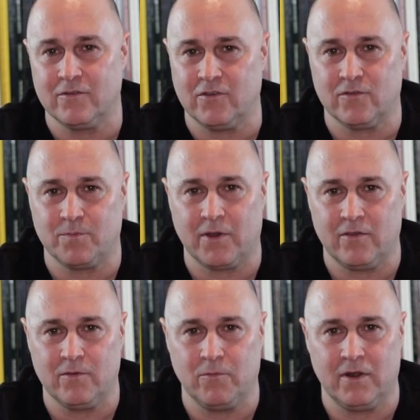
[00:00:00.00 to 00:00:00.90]
It's just
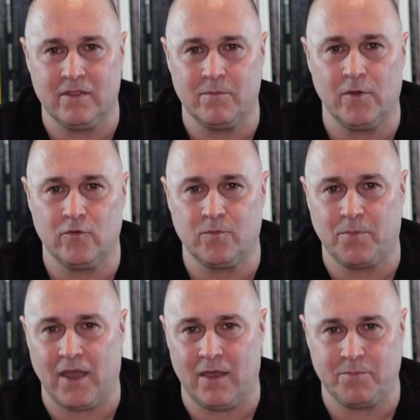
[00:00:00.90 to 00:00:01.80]
probably one of the most
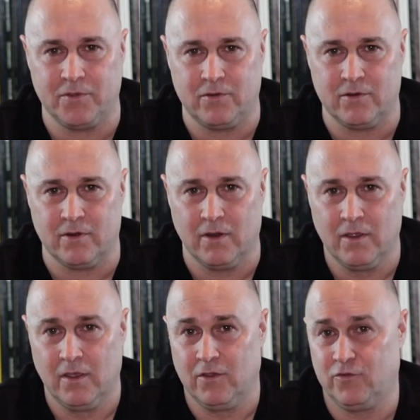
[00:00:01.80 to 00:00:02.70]
popular,
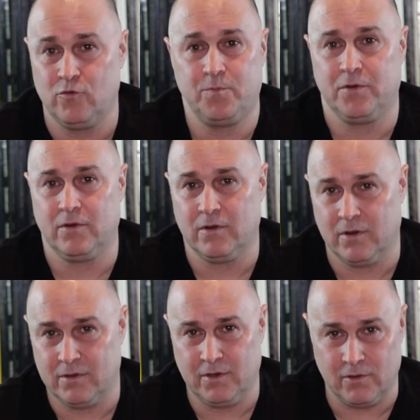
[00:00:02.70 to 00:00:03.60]
super,
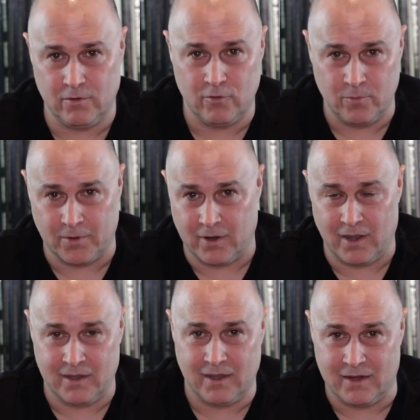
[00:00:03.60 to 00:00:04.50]
you know, uber
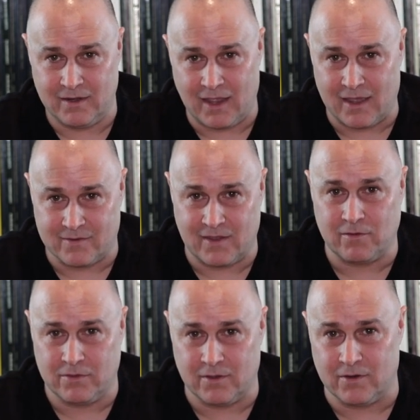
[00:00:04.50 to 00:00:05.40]
high-end DACs
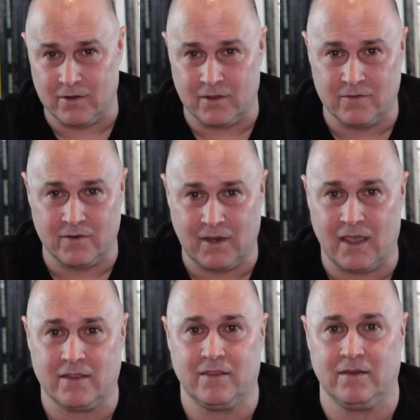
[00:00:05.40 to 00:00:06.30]
out there, and it's a
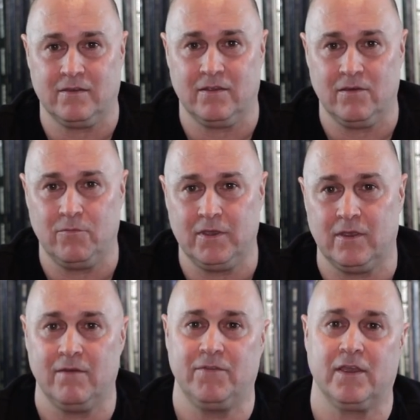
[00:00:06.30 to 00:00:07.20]
DAC that we
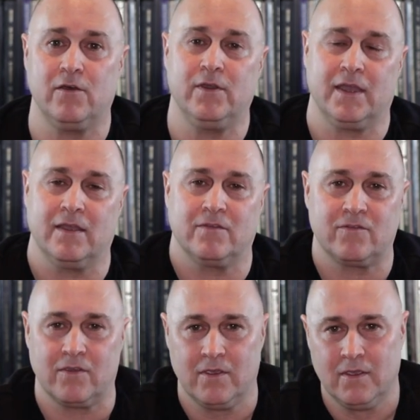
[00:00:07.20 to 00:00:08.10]
love to go
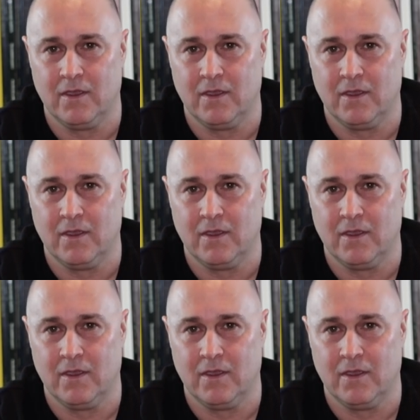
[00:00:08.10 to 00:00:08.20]
against.